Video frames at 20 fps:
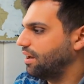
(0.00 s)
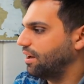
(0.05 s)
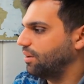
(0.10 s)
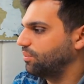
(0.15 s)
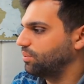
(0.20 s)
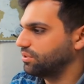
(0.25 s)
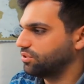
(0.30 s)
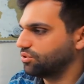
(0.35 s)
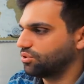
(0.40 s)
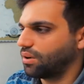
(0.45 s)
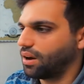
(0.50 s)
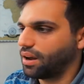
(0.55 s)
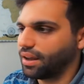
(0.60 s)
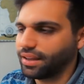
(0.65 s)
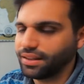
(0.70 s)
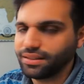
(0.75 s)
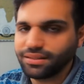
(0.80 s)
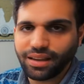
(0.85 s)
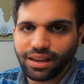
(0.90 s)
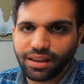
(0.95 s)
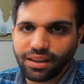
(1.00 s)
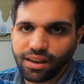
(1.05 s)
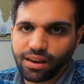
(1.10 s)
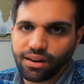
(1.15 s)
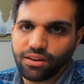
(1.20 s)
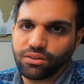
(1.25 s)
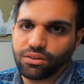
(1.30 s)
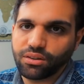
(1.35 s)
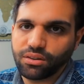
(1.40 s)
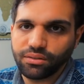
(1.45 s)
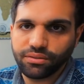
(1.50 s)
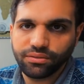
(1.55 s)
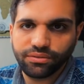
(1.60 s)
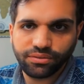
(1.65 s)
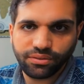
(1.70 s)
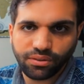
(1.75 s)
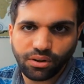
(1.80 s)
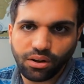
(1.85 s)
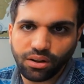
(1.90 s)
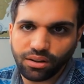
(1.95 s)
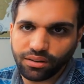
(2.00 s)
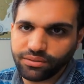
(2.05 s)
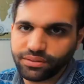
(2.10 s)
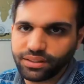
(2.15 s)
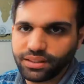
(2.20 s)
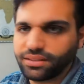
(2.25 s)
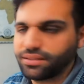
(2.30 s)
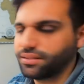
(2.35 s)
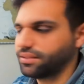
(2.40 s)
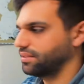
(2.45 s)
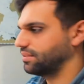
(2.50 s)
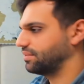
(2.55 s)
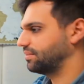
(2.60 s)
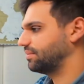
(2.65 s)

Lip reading: I will try and take care of all of it.